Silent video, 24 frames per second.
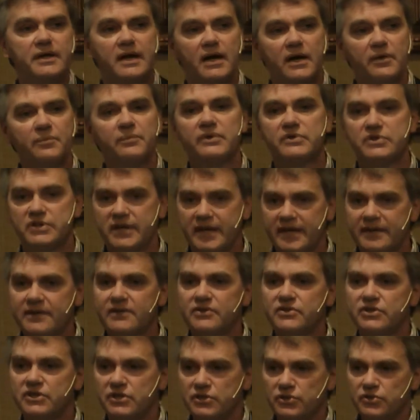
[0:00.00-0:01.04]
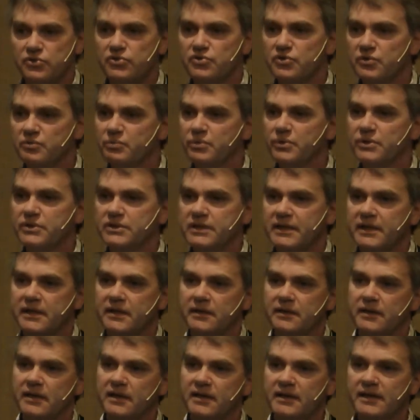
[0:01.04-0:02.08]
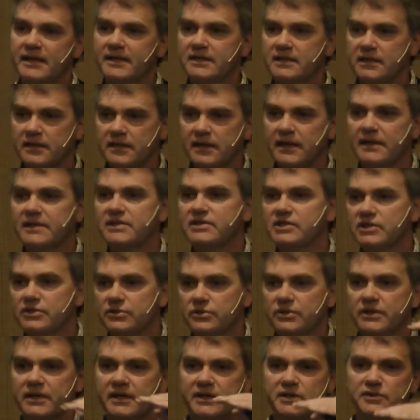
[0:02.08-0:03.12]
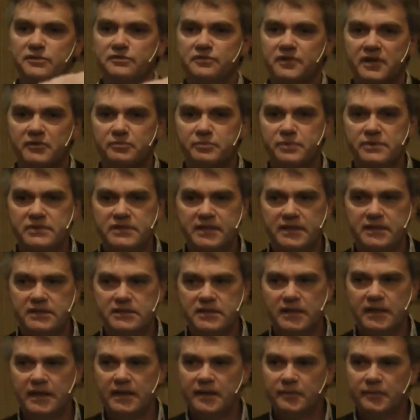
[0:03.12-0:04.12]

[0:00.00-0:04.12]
how much energy you should put in getting 90 to 95%,